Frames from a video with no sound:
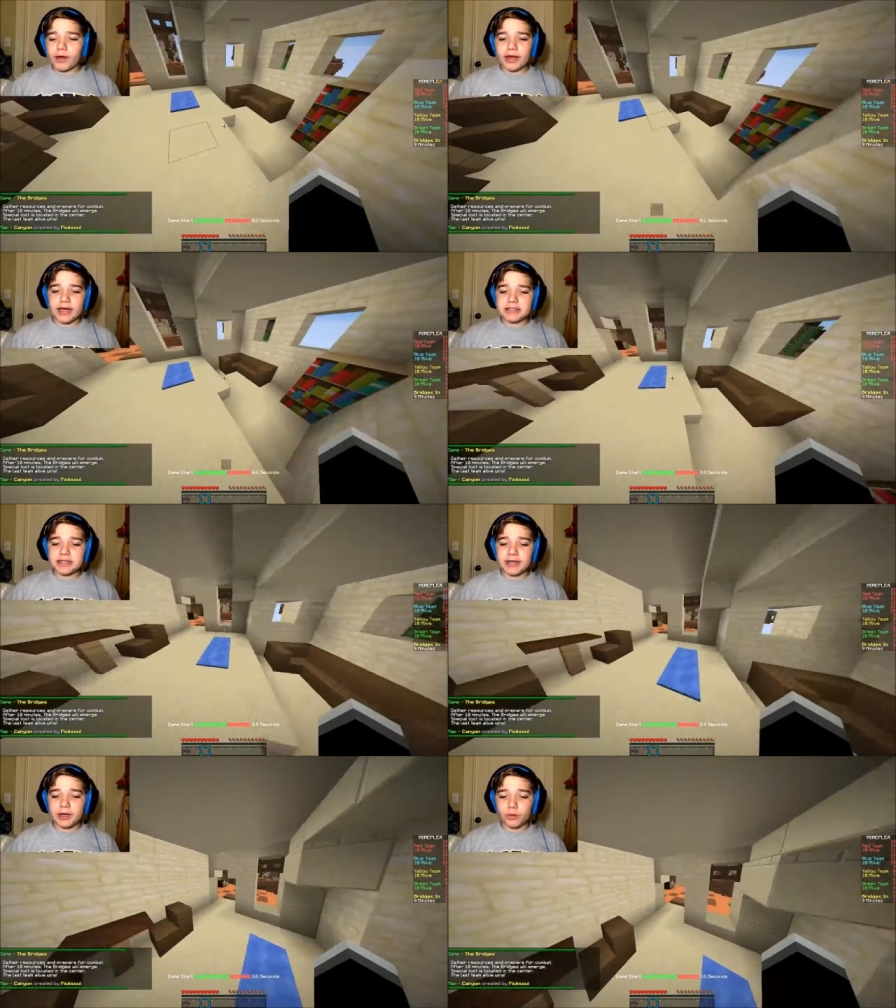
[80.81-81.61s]
guys,
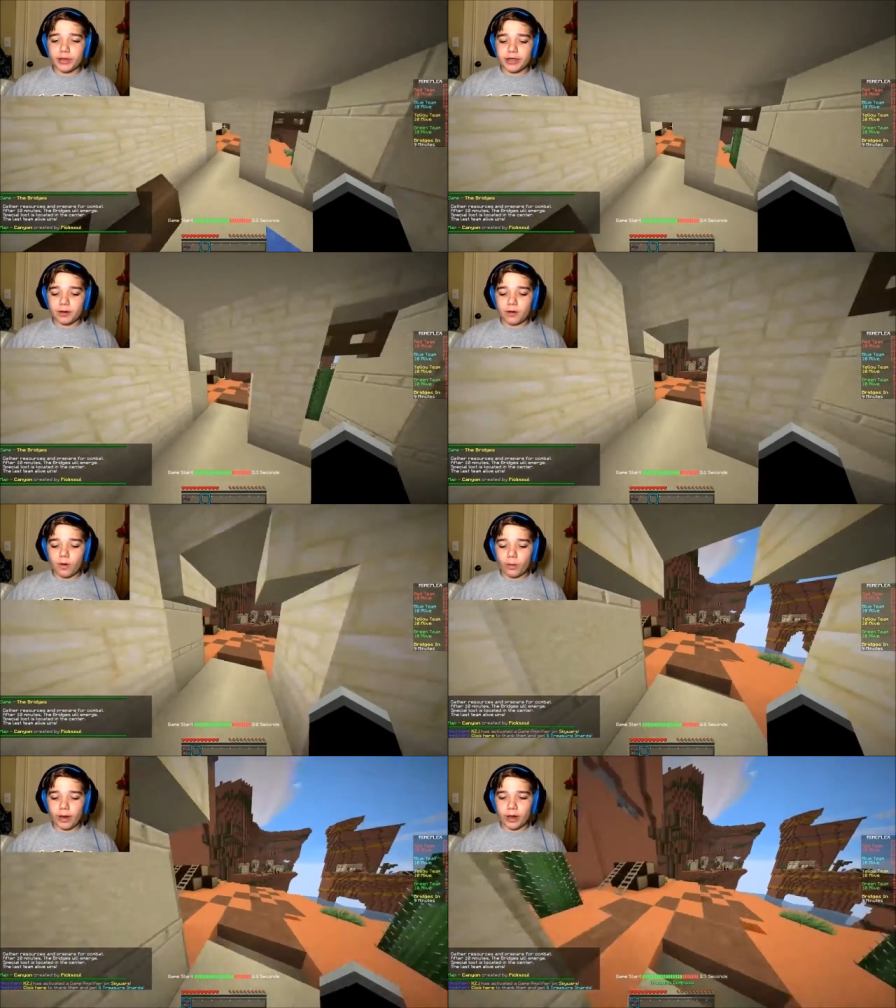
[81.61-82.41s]
here we
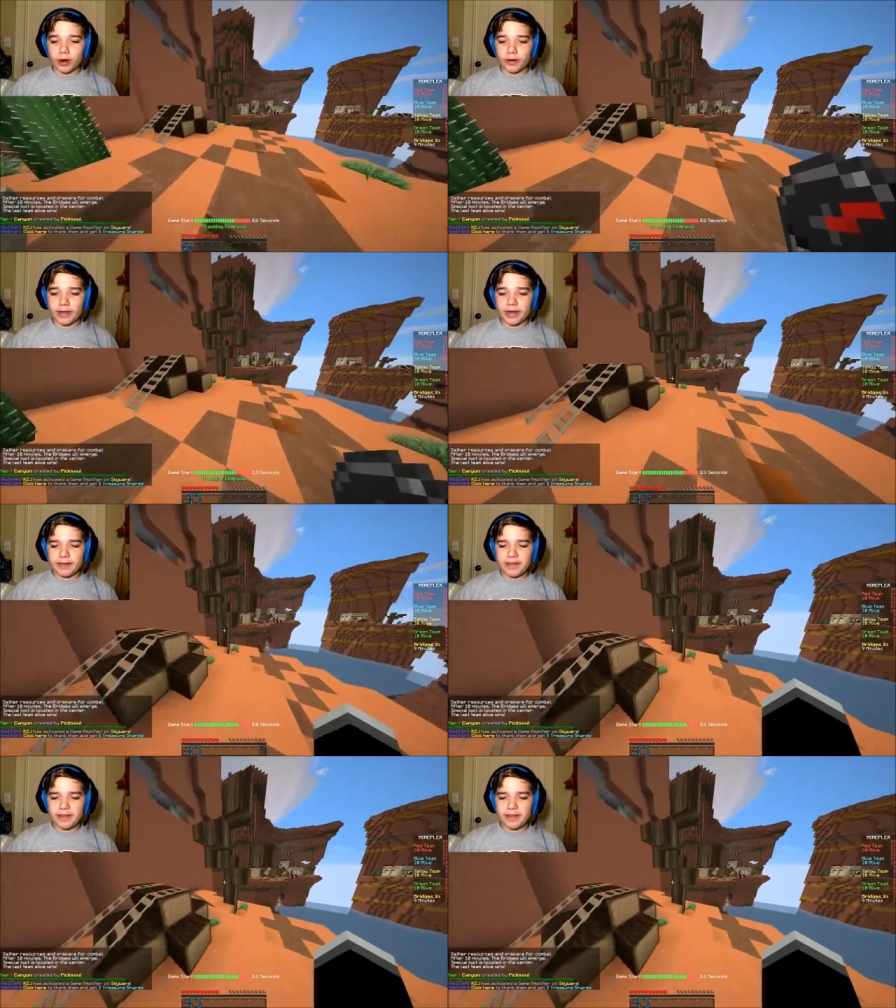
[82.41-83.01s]
go. We are in.